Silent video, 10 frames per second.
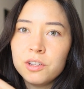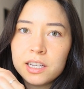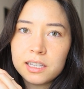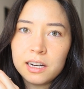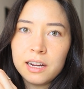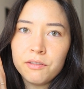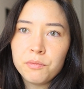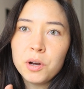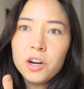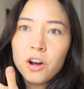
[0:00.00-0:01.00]
list that I
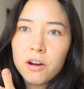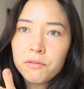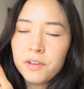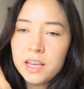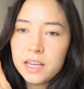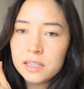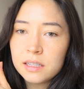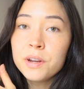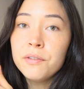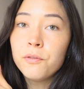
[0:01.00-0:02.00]
have put off
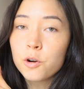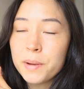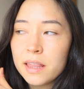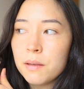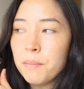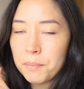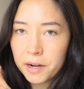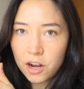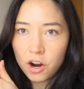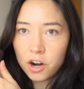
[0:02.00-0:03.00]
is reformat the
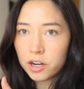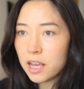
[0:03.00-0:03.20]
memory card.